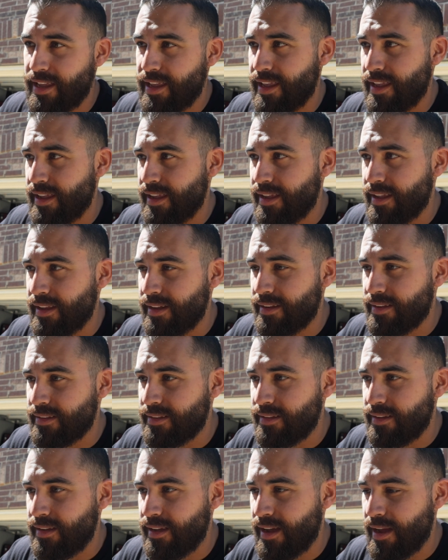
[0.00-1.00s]

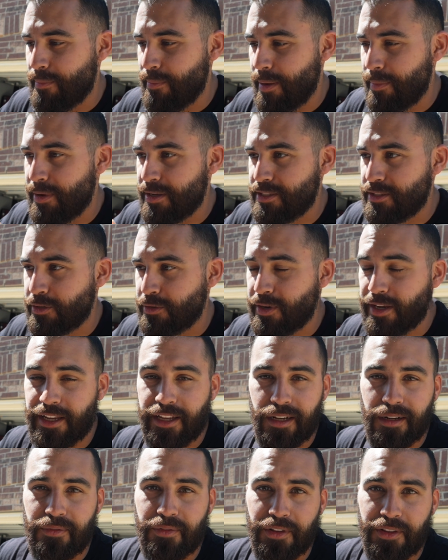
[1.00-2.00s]
and I'm about to
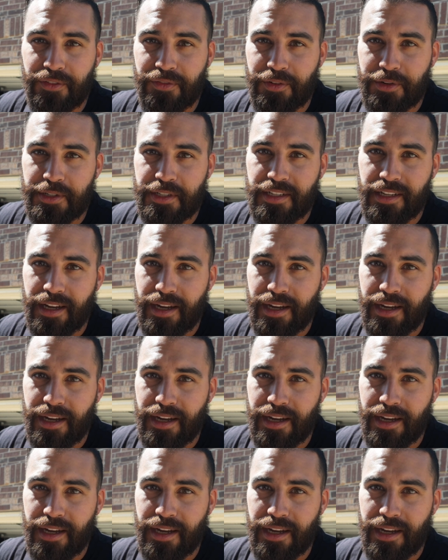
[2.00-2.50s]
crank it up for the first